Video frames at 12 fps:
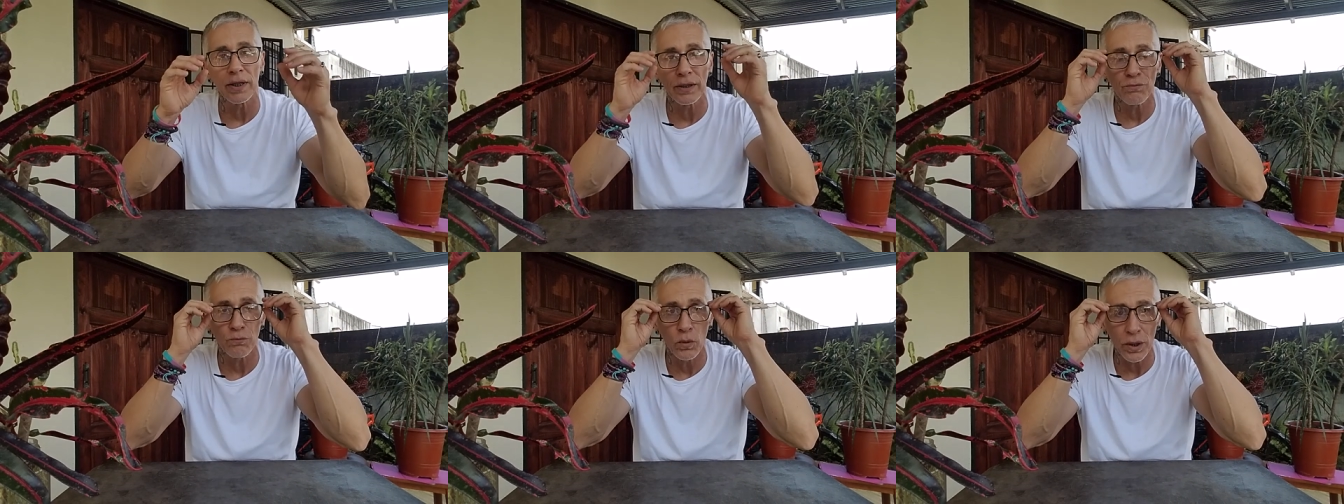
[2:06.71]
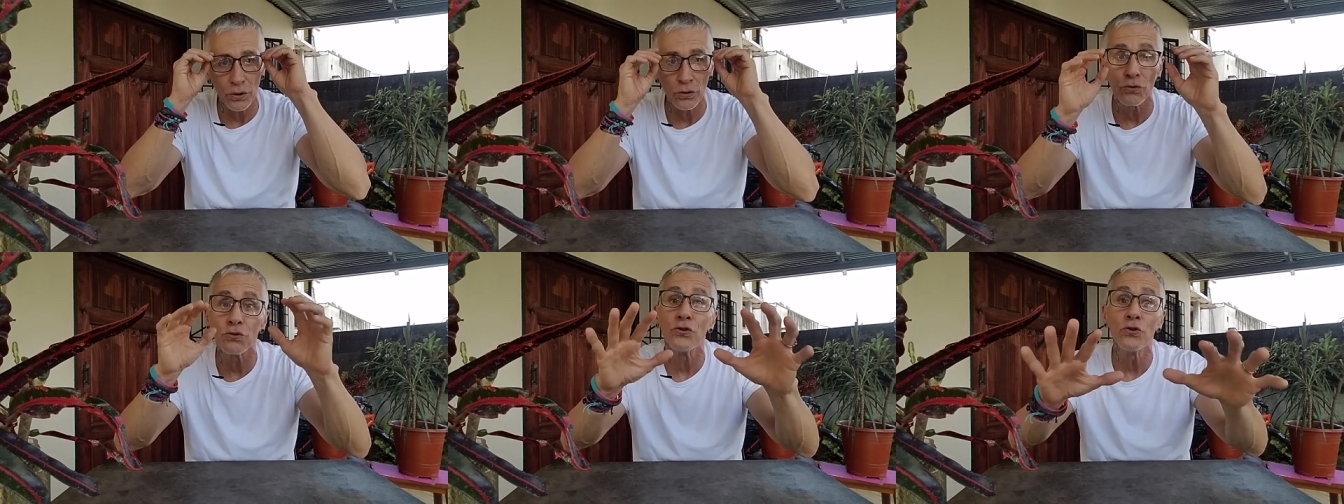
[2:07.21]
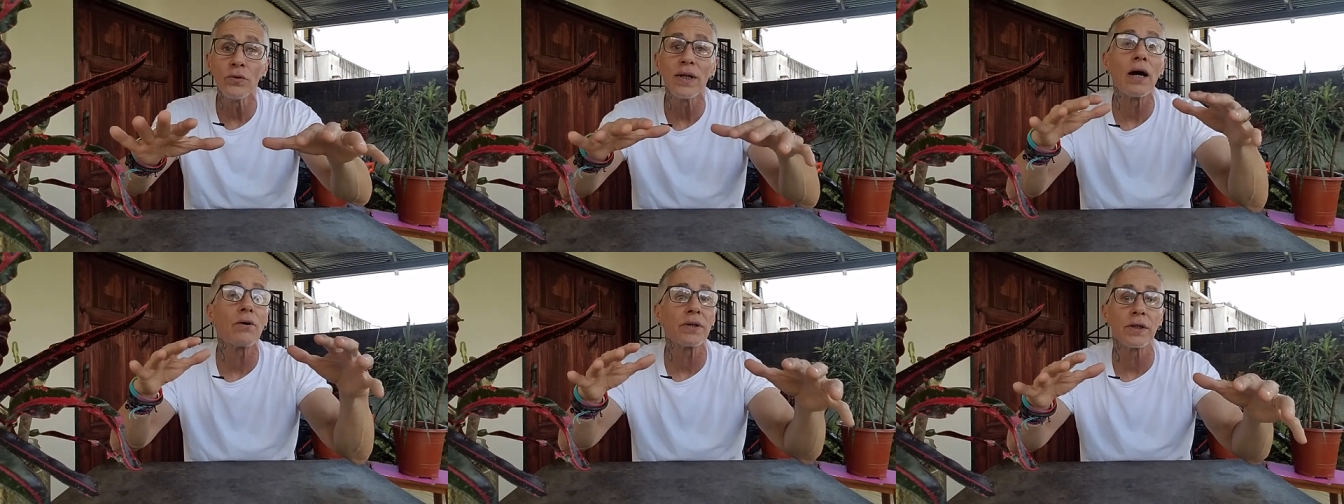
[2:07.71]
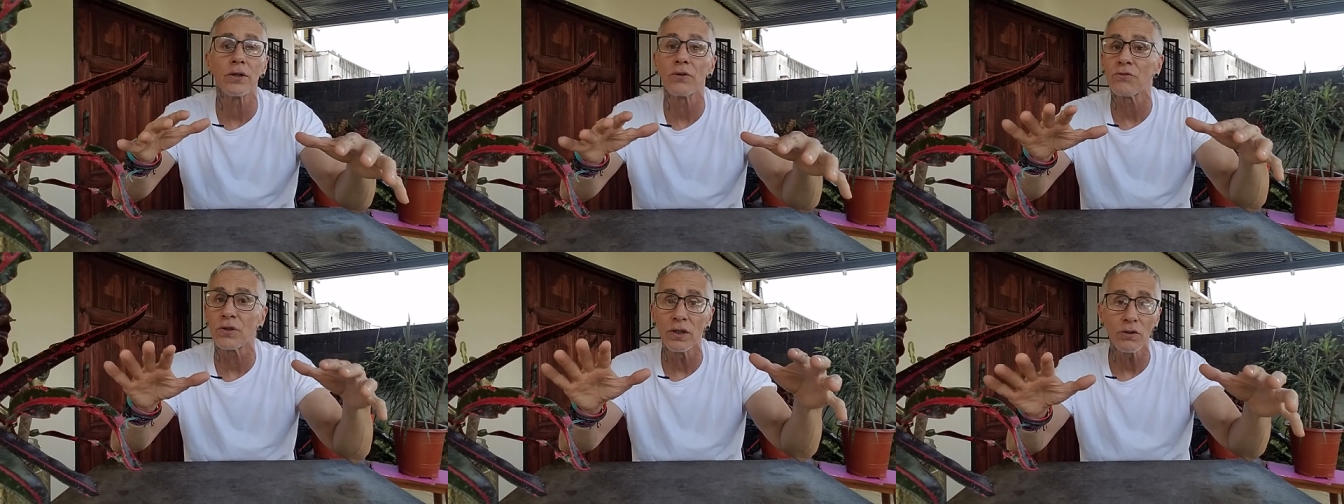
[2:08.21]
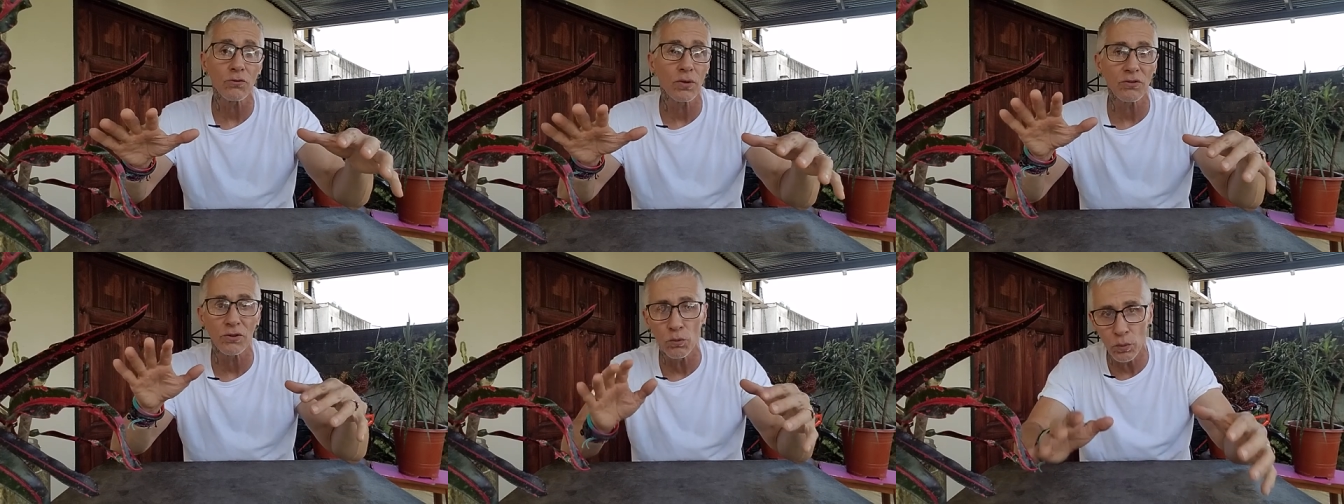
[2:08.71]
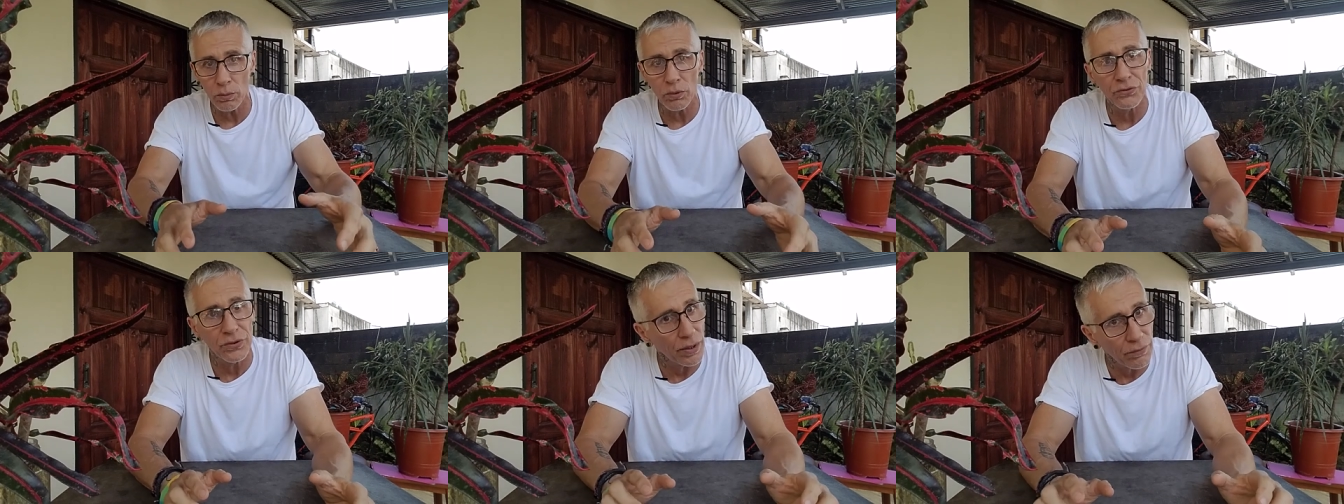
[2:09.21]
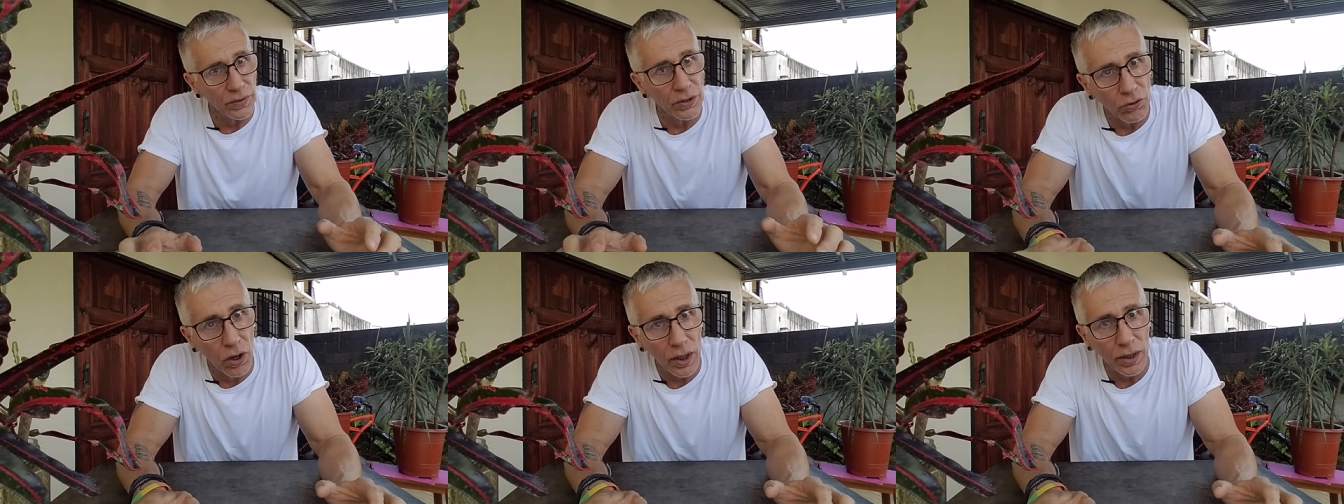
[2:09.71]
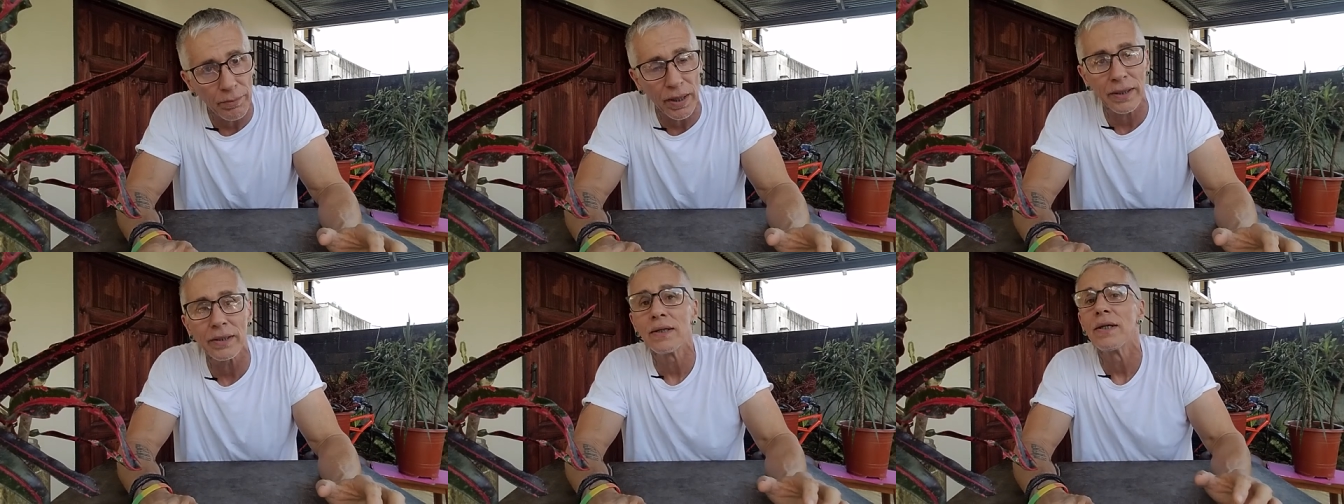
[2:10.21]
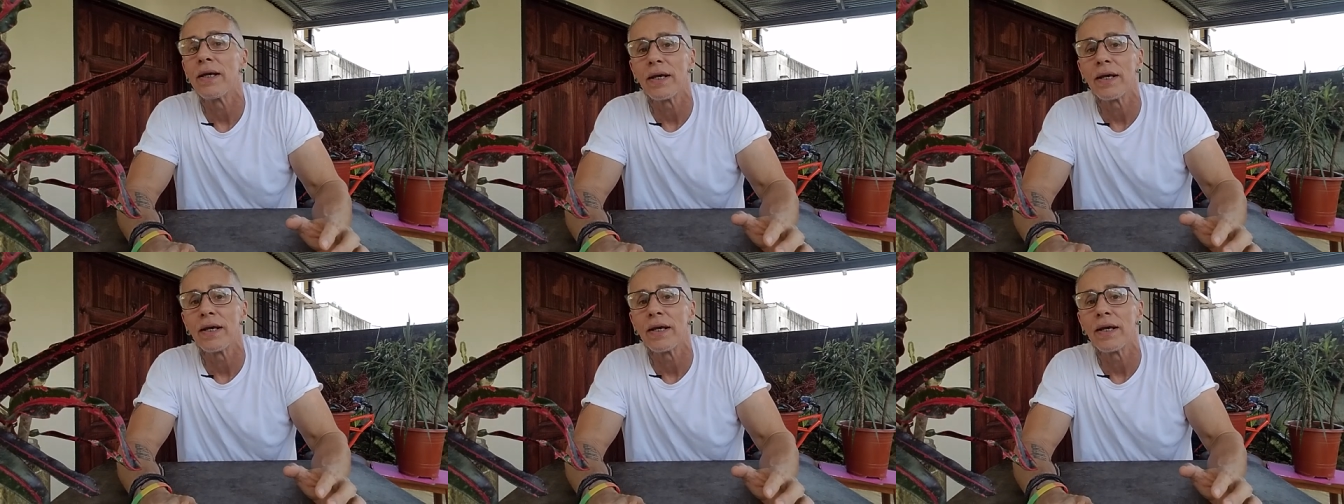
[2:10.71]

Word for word: And if what you do down here is interesting, we will definitely talk about it.